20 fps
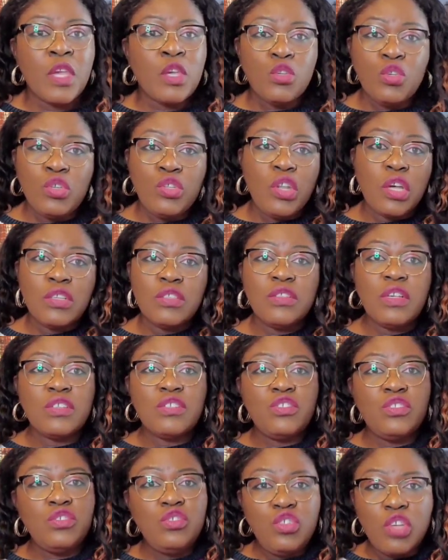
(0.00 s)
You don't
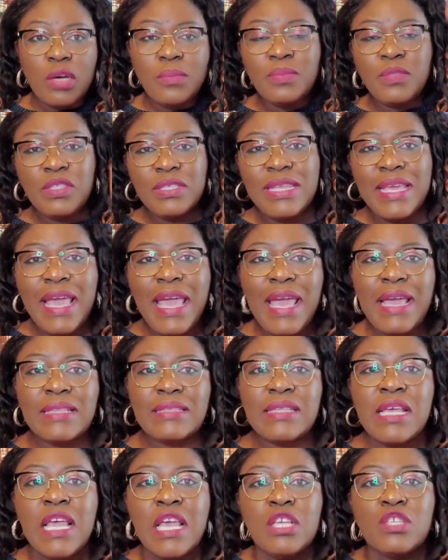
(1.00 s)
just jump to the end.
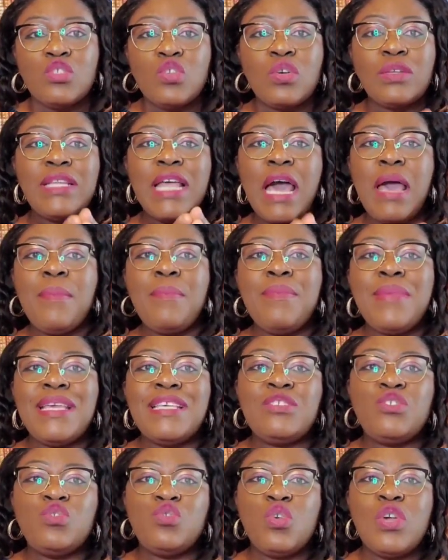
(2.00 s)
So that
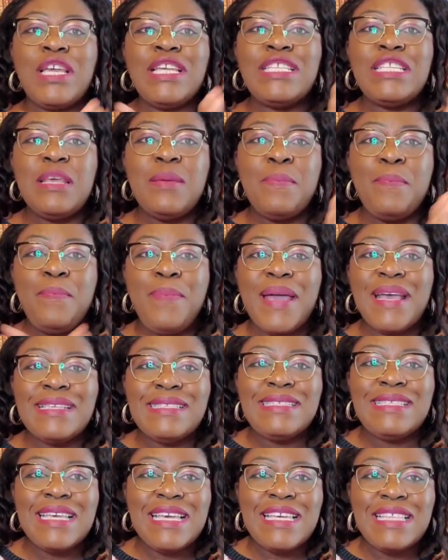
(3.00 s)
means doing the
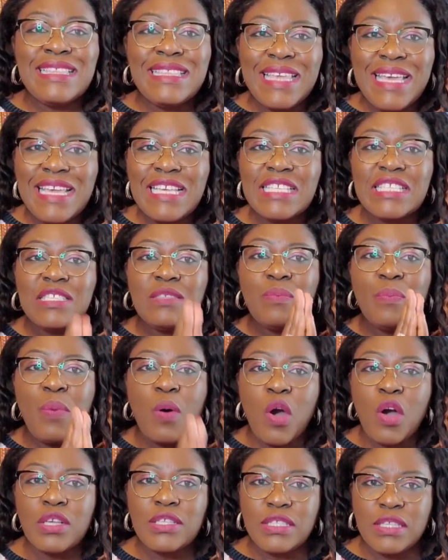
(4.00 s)
basic things
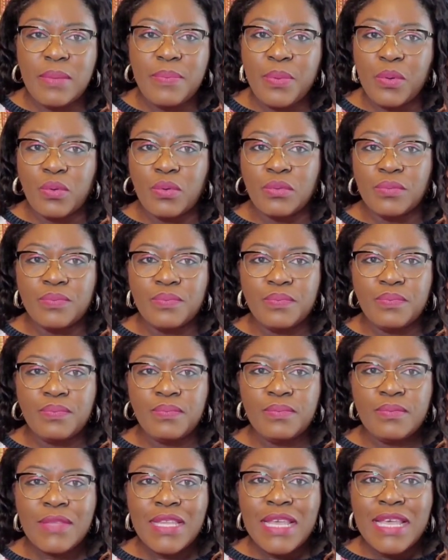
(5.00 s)
possible.
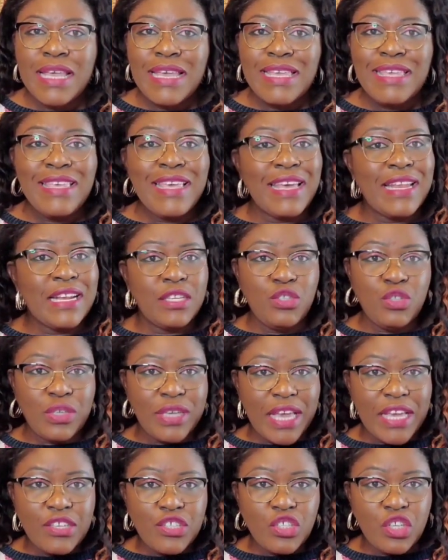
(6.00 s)
Get
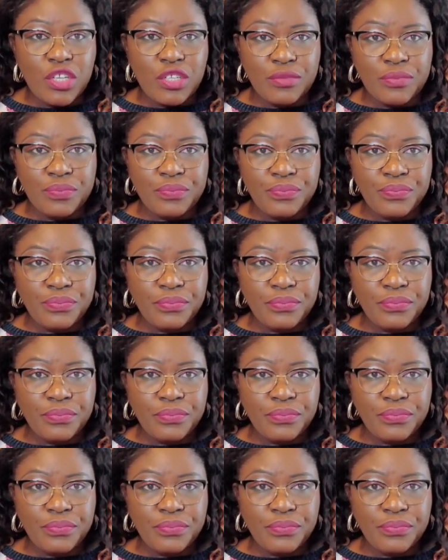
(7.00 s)
education.